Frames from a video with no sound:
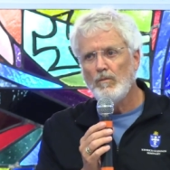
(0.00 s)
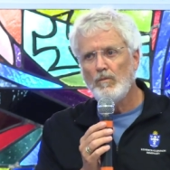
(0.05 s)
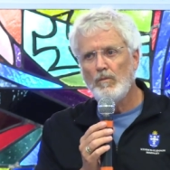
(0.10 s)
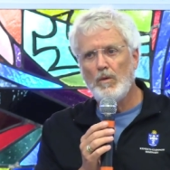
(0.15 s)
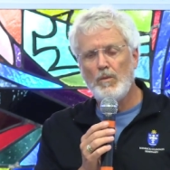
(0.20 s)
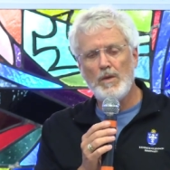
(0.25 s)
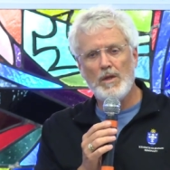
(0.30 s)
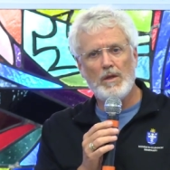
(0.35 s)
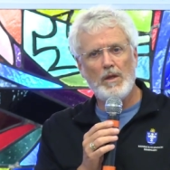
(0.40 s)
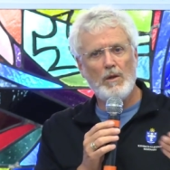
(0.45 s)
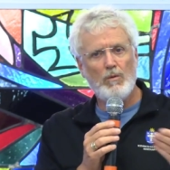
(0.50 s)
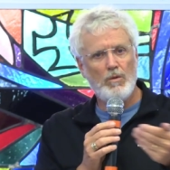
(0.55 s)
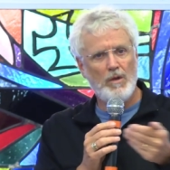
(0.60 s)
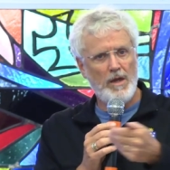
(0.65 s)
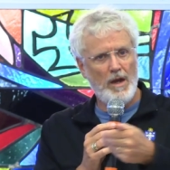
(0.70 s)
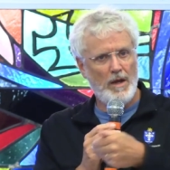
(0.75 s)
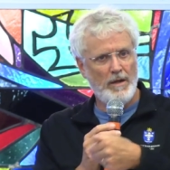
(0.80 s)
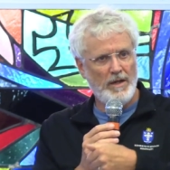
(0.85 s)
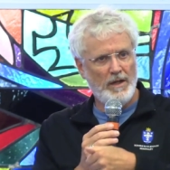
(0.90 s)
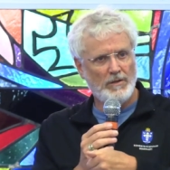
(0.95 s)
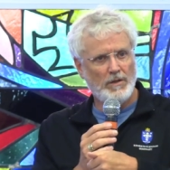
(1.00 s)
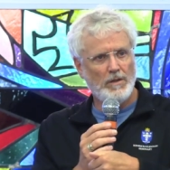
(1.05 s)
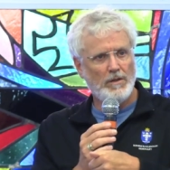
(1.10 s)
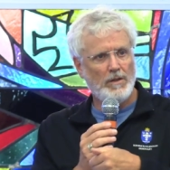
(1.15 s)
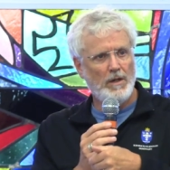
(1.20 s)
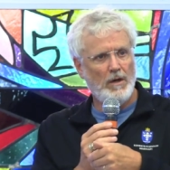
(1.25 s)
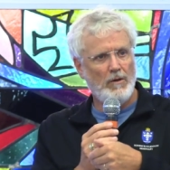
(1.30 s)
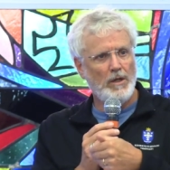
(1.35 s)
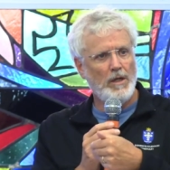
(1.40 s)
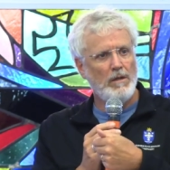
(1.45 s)
When we think we're that
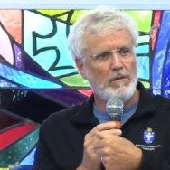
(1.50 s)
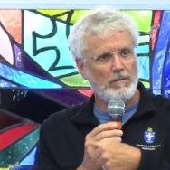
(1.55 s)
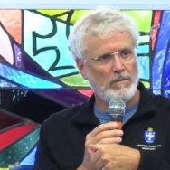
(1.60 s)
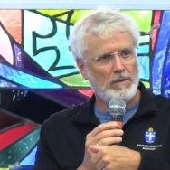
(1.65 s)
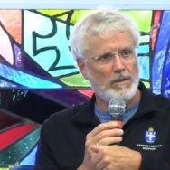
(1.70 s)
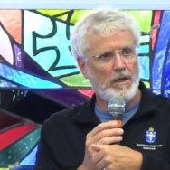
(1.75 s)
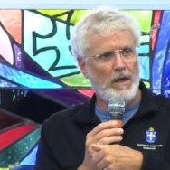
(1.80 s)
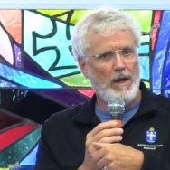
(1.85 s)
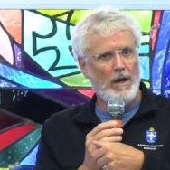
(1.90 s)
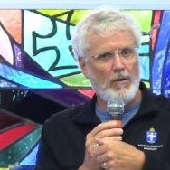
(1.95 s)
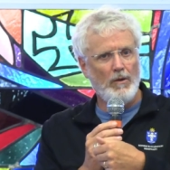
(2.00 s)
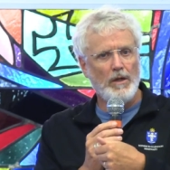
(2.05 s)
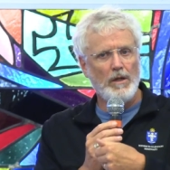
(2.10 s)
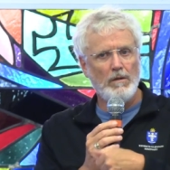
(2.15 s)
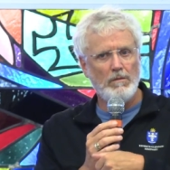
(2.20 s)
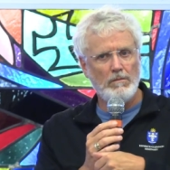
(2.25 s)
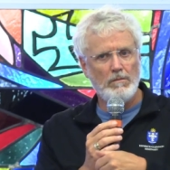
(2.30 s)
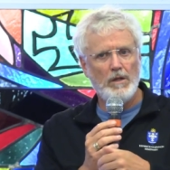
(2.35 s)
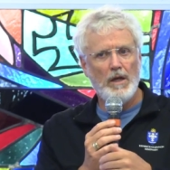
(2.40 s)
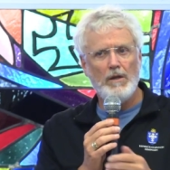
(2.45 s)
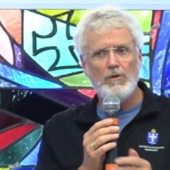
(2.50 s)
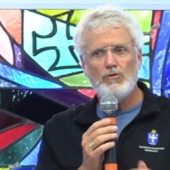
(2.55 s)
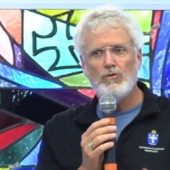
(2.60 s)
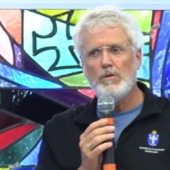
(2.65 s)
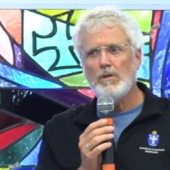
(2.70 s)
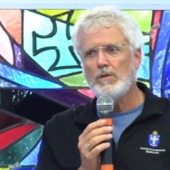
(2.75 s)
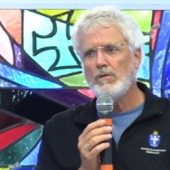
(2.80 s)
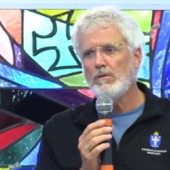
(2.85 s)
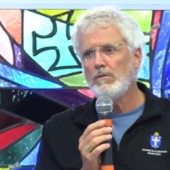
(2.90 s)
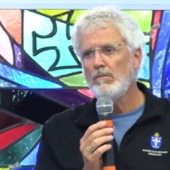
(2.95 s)
necessary, scary,
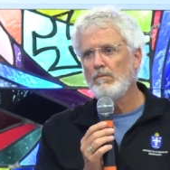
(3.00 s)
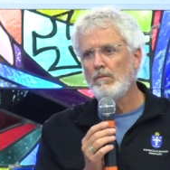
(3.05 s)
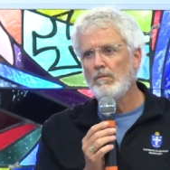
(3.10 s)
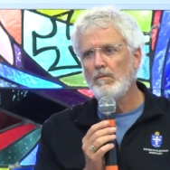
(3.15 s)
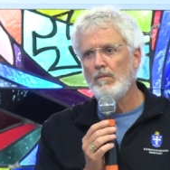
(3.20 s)
dangerous.